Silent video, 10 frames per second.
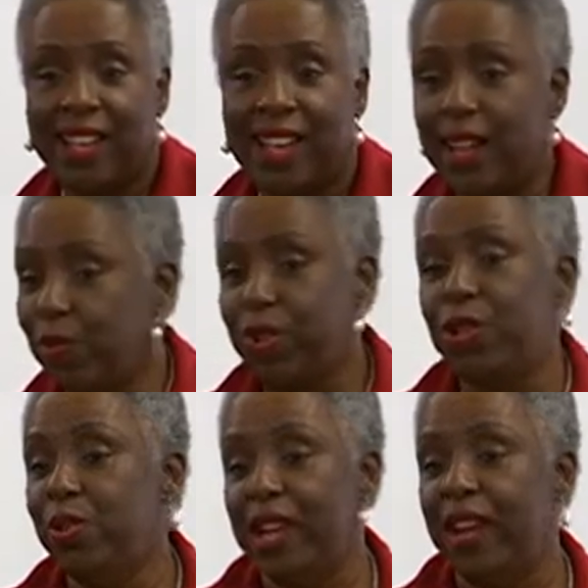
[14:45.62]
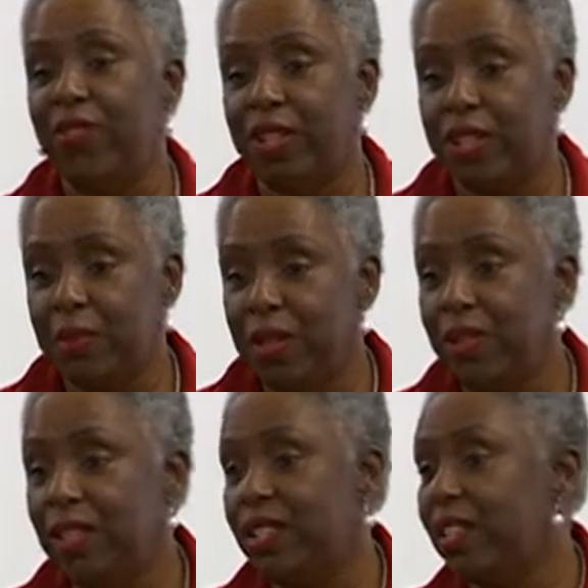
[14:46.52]
And when you have the
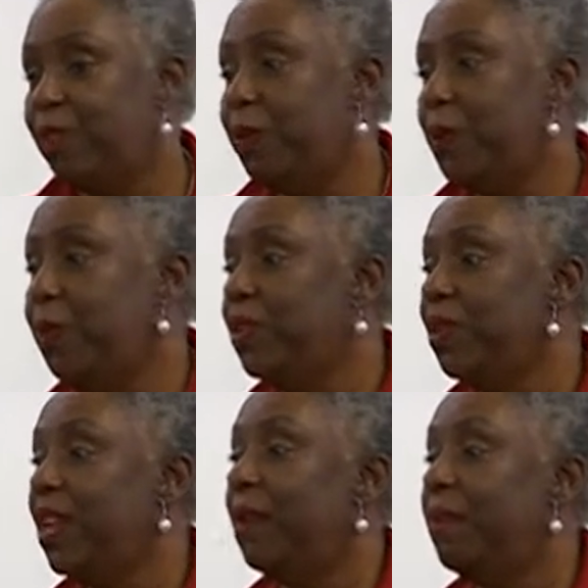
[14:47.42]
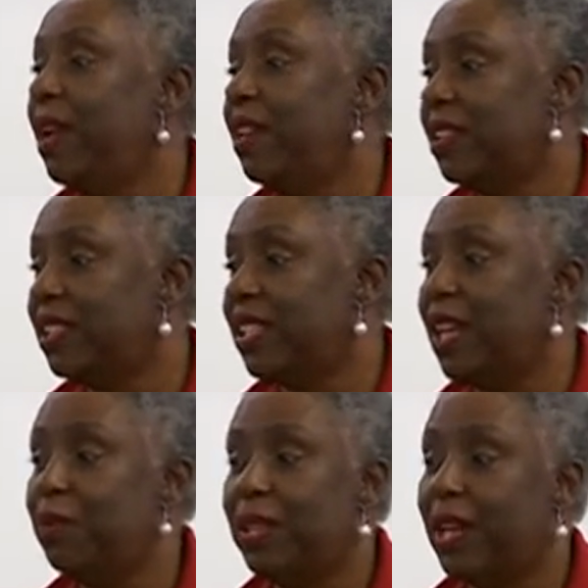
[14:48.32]
community of people who are not making the
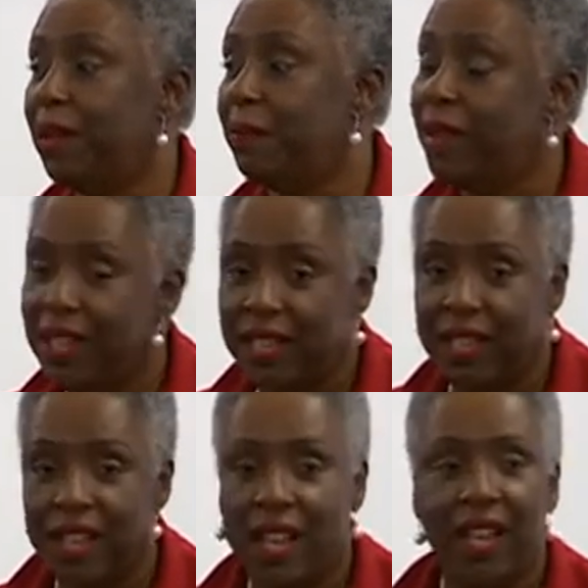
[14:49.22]
same kind of money,